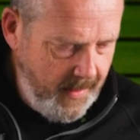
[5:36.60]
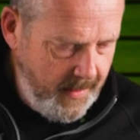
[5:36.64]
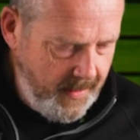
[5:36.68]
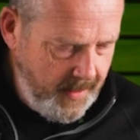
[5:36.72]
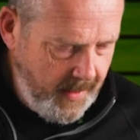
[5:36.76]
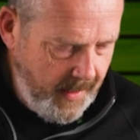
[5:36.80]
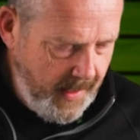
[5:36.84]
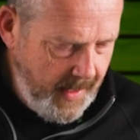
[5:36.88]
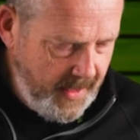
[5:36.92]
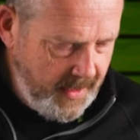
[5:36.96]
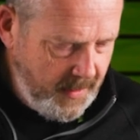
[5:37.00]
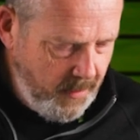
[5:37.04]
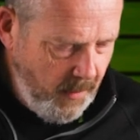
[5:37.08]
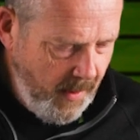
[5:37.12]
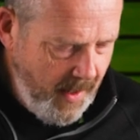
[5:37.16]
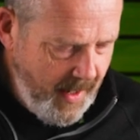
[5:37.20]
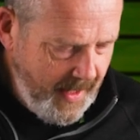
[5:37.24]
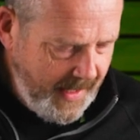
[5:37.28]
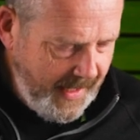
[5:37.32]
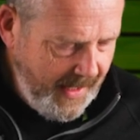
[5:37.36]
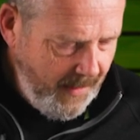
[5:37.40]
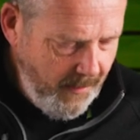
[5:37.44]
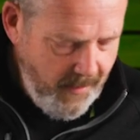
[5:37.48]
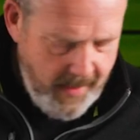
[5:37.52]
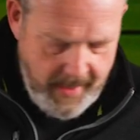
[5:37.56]
So that's
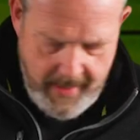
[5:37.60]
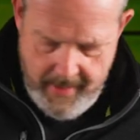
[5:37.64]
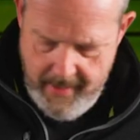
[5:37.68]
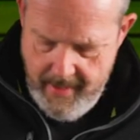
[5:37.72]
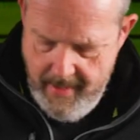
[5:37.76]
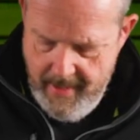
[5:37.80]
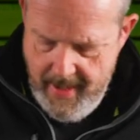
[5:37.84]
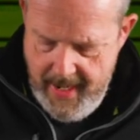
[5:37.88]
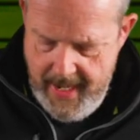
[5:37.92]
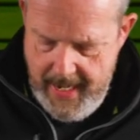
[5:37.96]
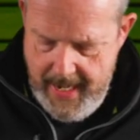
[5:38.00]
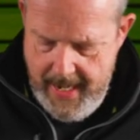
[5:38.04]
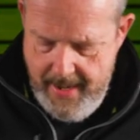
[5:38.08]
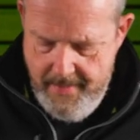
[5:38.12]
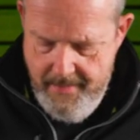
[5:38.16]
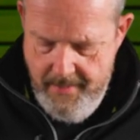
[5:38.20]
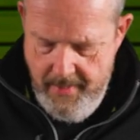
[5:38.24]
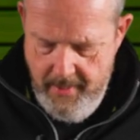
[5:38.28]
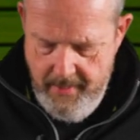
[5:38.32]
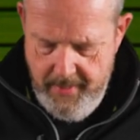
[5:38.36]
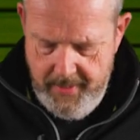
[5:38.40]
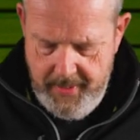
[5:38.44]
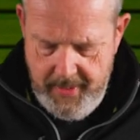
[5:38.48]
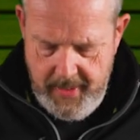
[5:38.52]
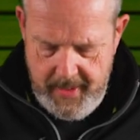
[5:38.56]
working with an IEM,
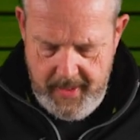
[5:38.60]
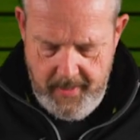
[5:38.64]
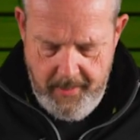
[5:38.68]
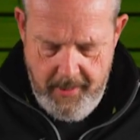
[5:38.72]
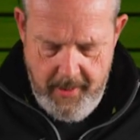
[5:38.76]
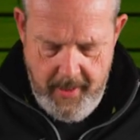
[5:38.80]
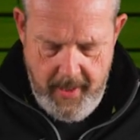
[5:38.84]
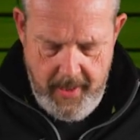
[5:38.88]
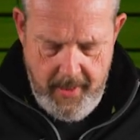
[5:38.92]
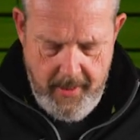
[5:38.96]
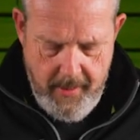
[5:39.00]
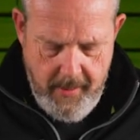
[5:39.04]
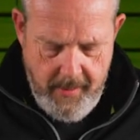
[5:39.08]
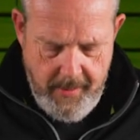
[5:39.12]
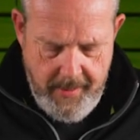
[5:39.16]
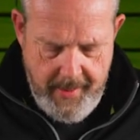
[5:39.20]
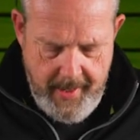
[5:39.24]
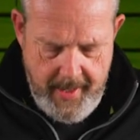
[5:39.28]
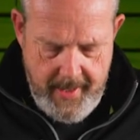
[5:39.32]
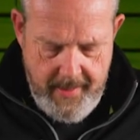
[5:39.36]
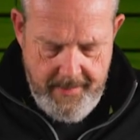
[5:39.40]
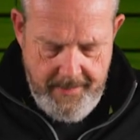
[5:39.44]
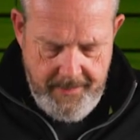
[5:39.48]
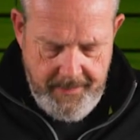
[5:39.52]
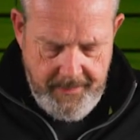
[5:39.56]
which is a pretty cool
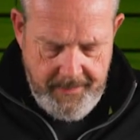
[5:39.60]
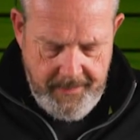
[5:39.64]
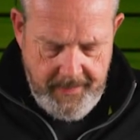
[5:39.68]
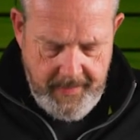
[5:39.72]
thing.